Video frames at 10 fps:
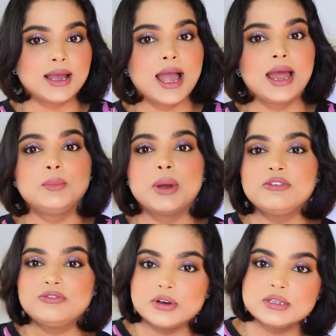and my
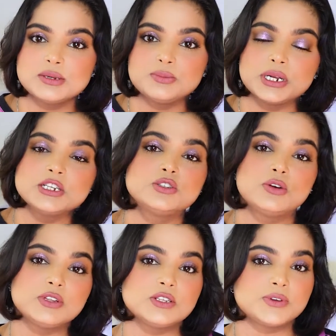first impression
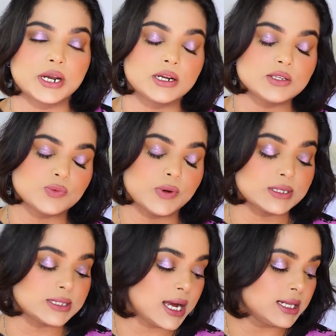of this fragrance
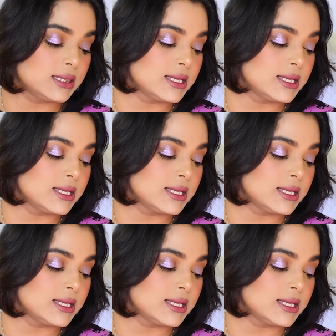was that